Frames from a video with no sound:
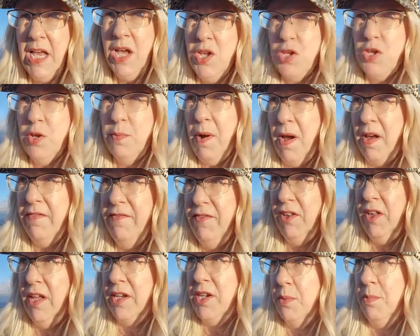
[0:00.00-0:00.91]
You probably
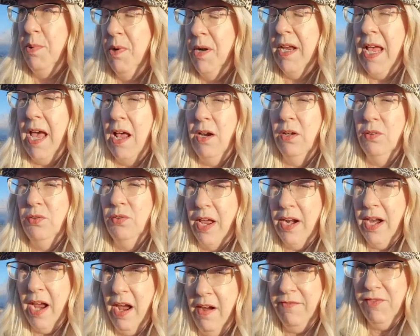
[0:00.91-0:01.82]
feel like you're putting out a
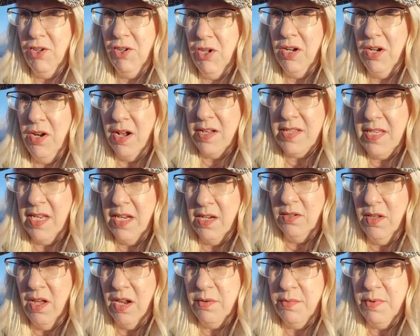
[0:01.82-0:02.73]
lot of effort and not seeing a
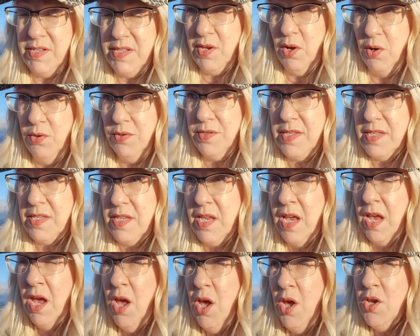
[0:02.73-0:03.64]
lot of results.
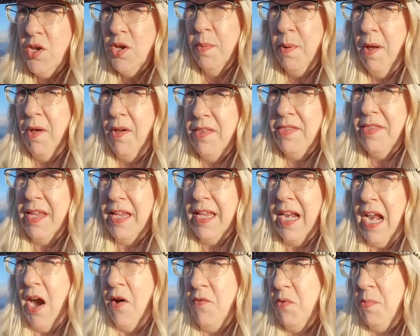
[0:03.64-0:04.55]
You're probably
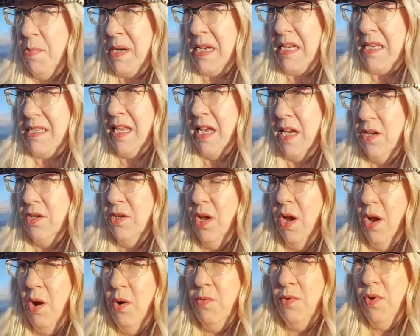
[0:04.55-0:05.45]
thinking everybody's saying
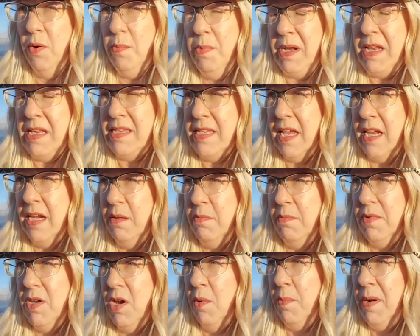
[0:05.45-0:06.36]
no,
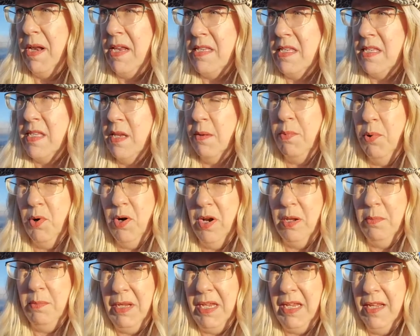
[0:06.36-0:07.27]
nobody's
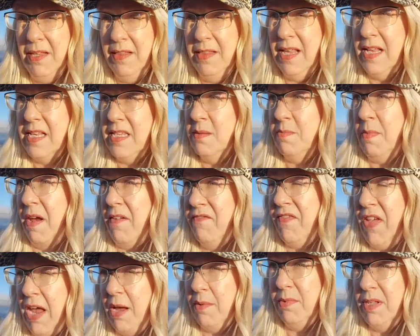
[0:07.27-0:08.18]
supporting me in this. My
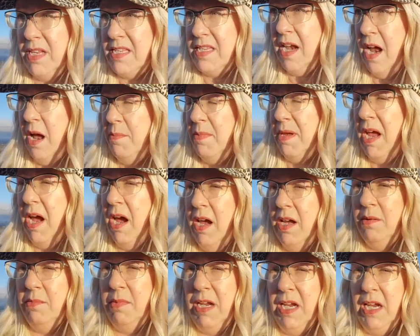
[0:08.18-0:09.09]
family's not
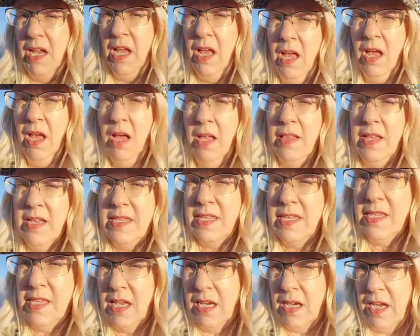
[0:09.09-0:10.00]
behind me. This
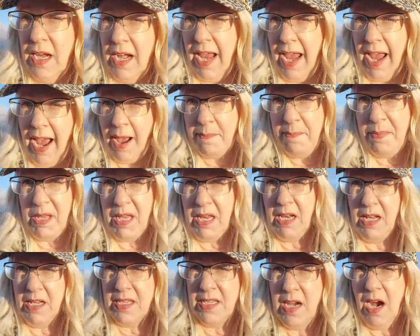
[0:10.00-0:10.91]
isn't going to happen.
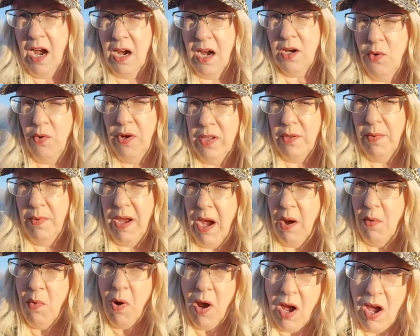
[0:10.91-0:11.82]
It's not going the way I
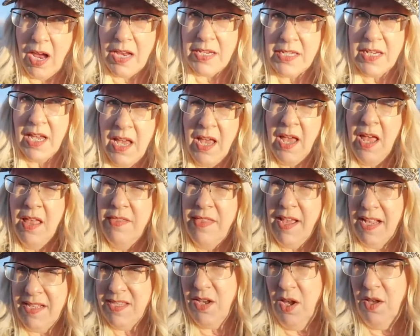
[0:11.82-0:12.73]
want.
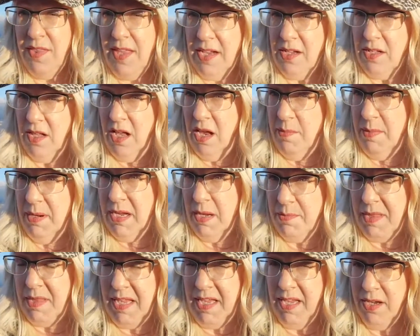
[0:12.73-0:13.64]
That's all that climbing
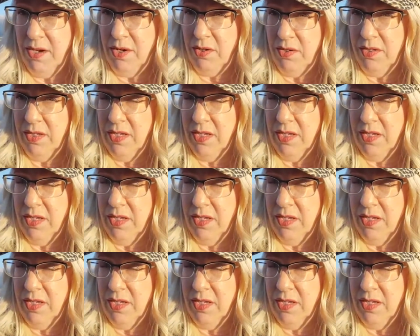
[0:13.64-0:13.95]
up the hill.